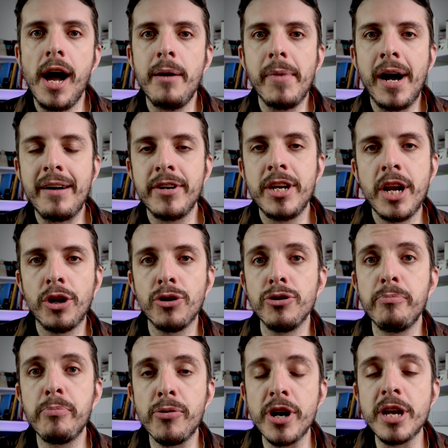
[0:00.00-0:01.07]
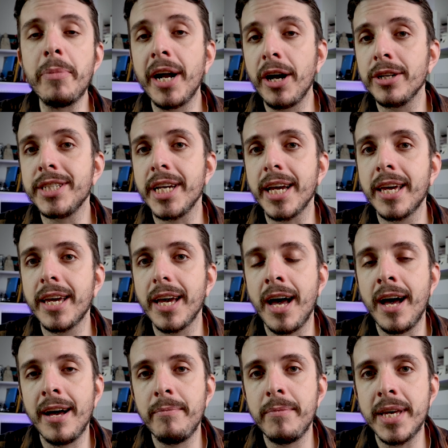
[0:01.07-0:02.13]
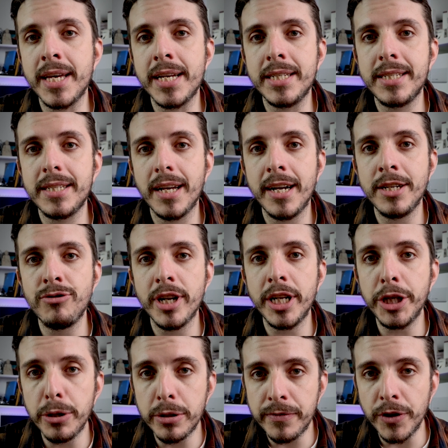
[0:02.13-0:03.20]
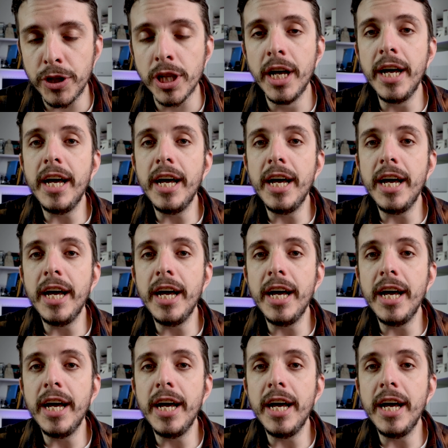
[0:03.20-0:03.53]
having a good prebiotic is really useful.